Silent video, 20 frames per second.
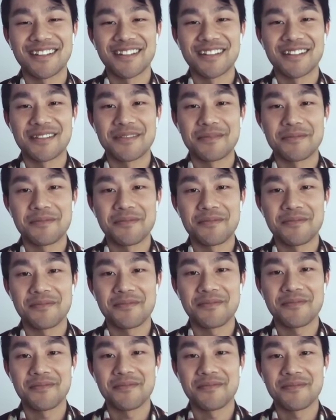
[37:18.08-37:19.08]

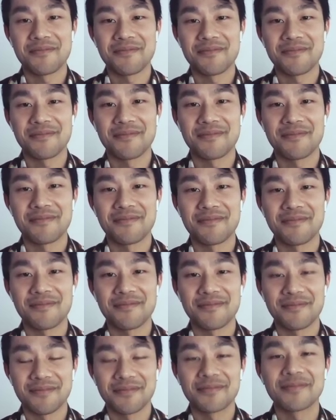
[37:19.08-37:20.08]

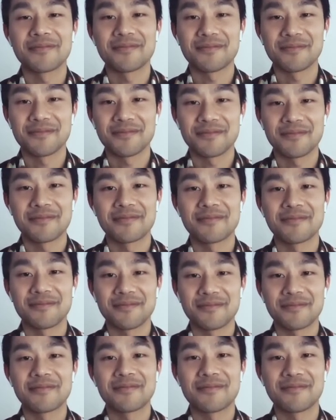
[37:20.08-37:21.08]

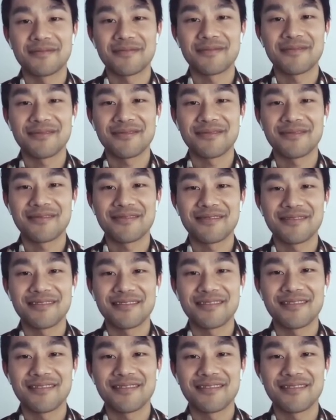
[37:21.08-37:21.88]
[no speech]